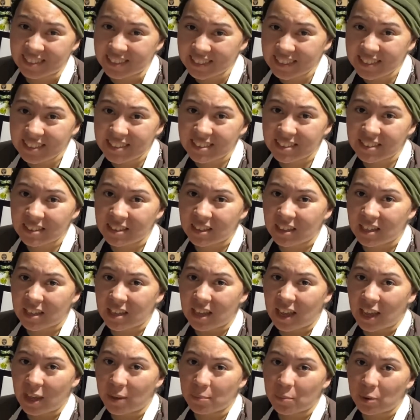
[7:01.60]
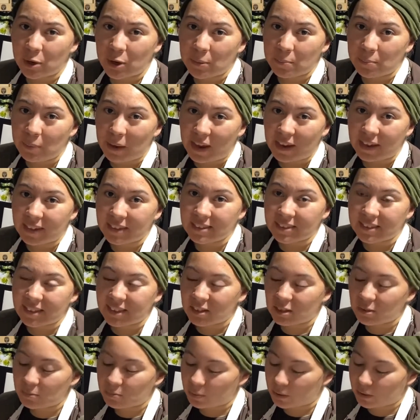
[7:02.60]
it and put it back in
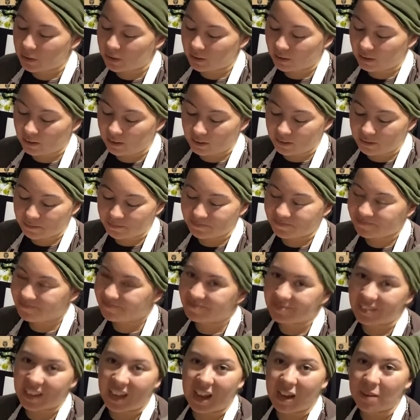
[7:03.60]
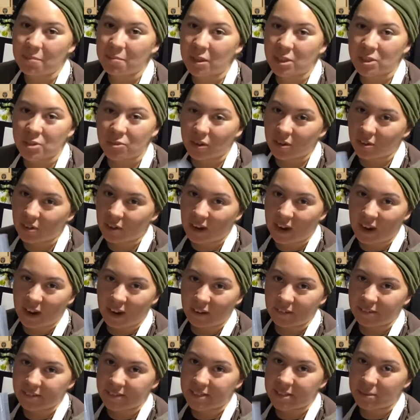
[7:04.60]
there, but I much rather
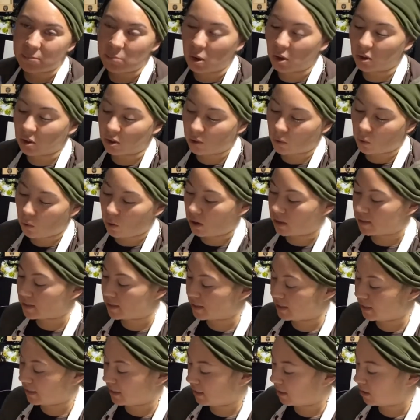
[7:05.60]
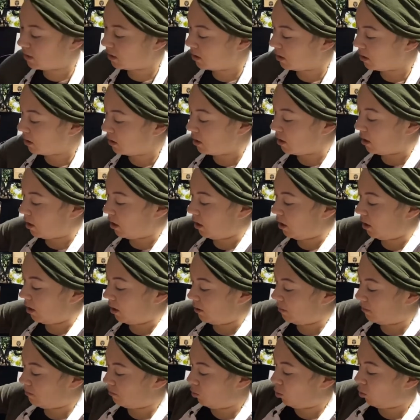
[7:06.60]
have smaller quantity
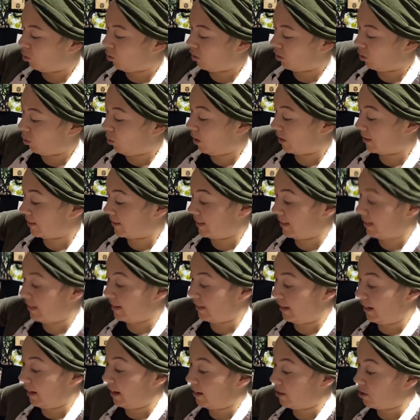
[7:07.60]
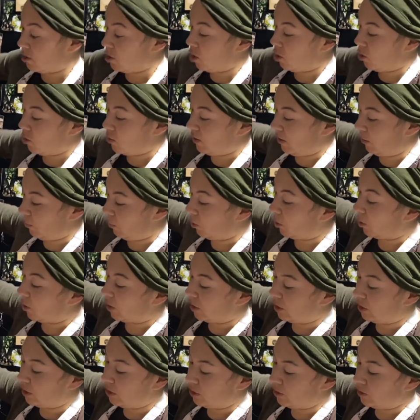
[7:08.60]
or a quantity that I know that we're going to
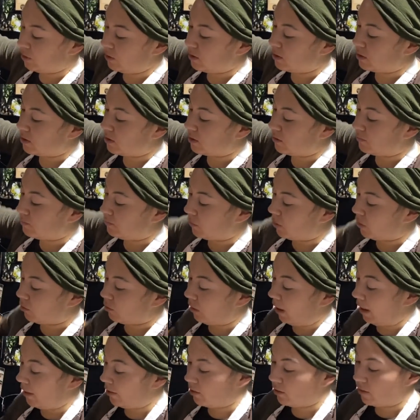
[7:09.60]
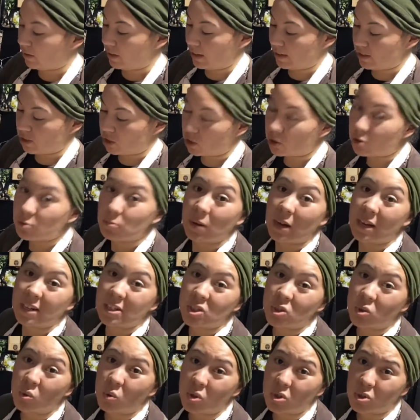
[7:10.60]
use rather than too
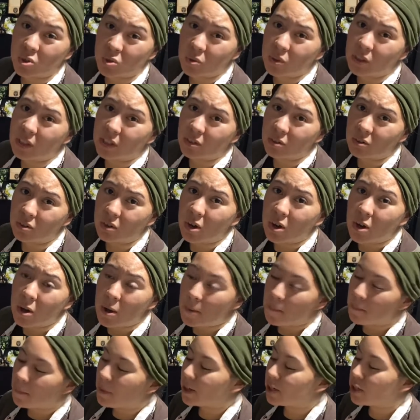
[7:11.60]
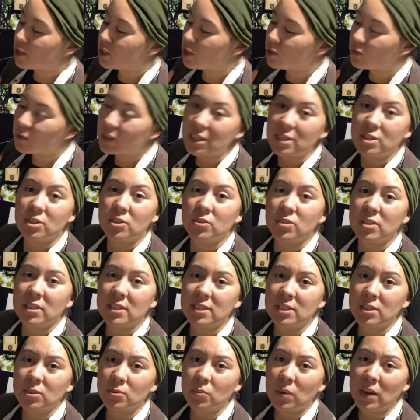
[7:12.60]
much or too little. But you can do this
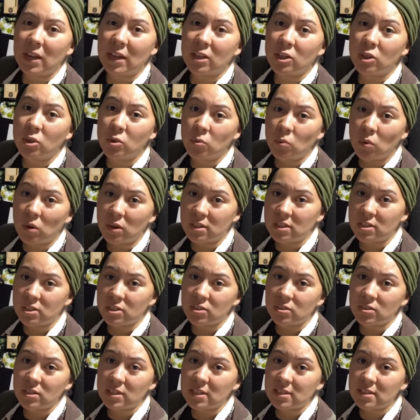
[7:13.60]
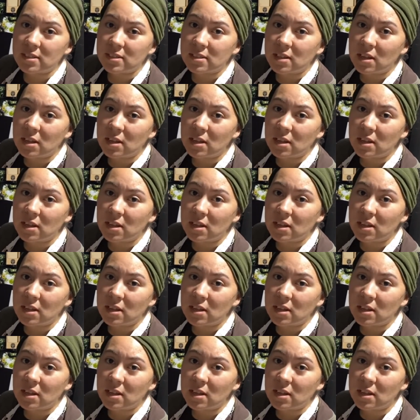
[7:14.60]
the way you want to do this.